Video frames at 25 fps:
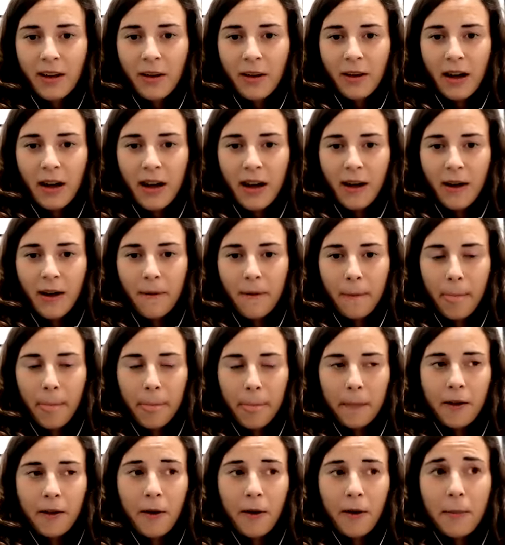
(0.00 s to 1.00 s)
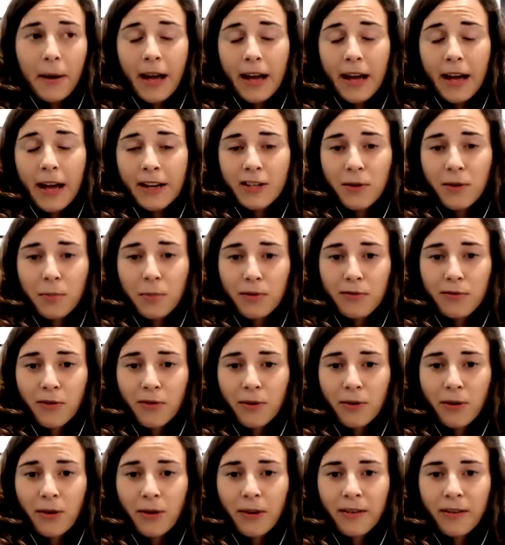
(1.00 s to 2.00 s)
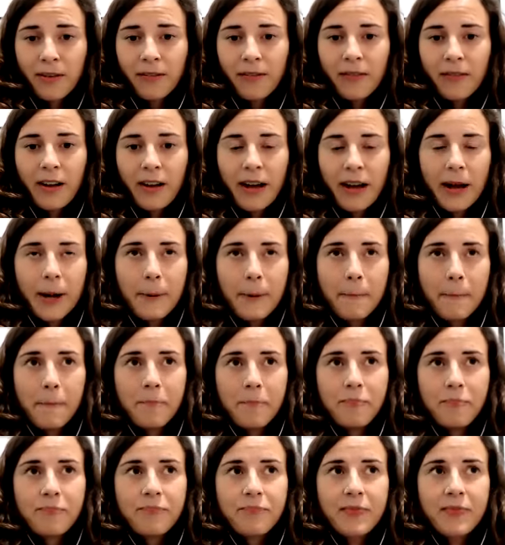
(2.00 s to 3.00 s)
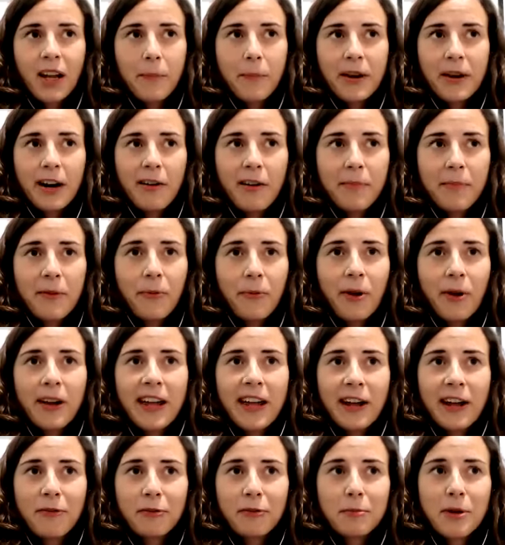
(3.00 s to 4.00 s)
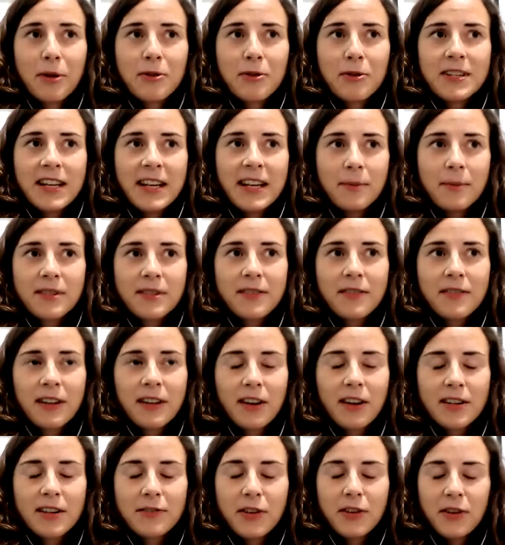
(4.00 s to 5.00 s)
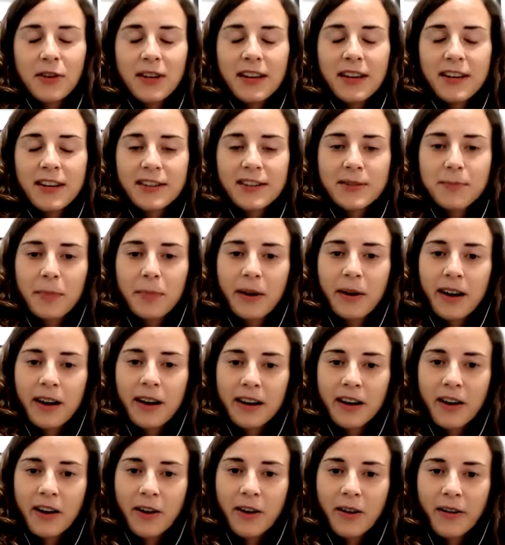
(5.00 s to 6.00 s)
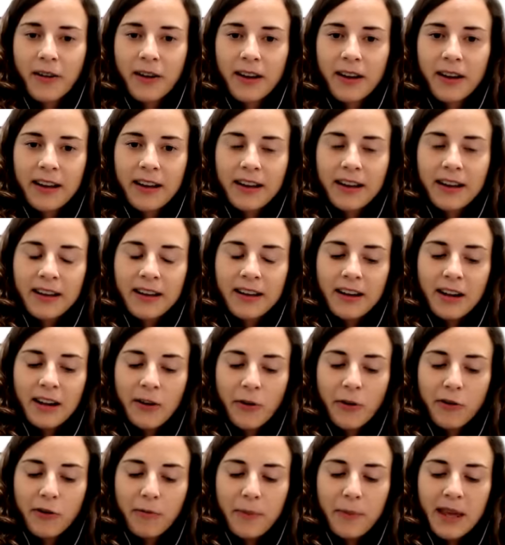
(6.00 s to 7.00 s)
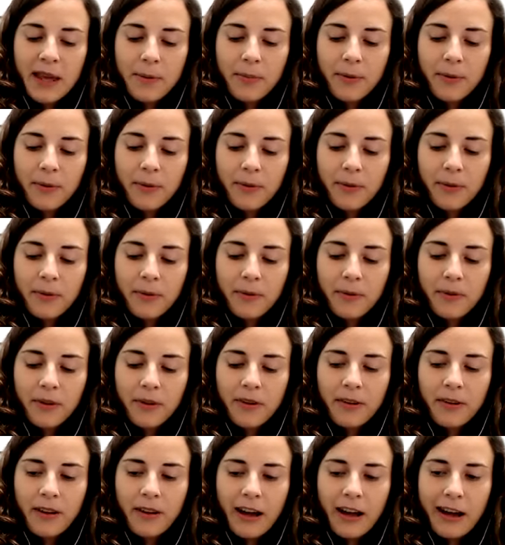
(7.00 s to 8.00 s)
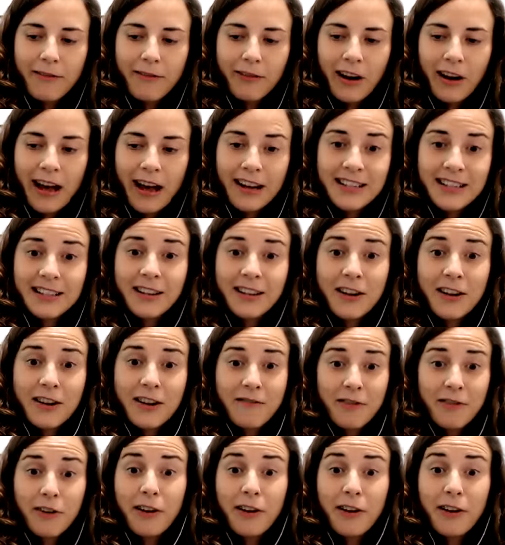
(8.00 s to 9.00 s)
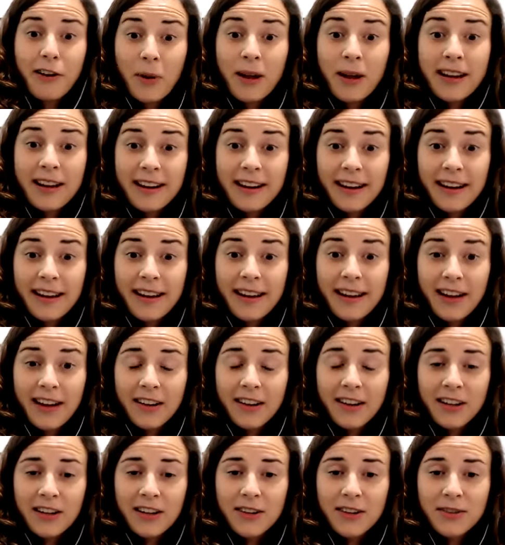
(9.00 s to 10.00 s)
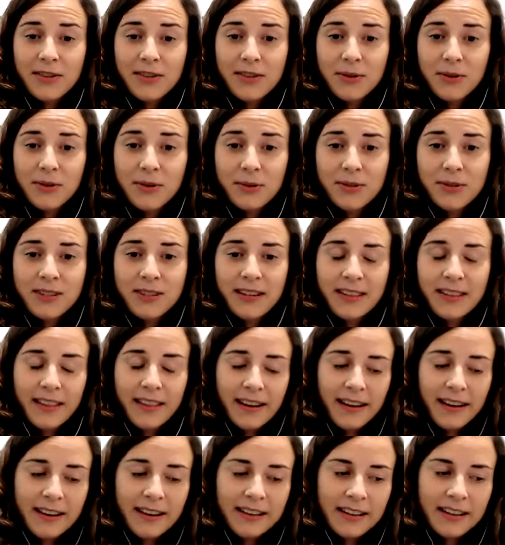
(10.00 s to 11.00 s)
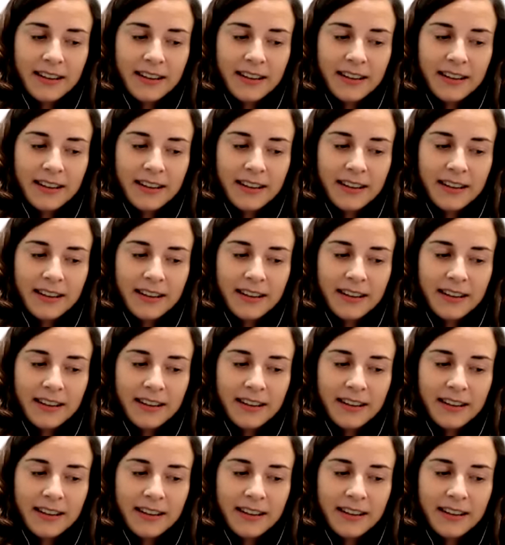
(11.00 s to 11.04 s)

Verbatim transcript: um, compared to before. Um, I mean, I've been working in remote teams for the last few years, but I know a lot of people have had to learn very quickly how to use tools like that,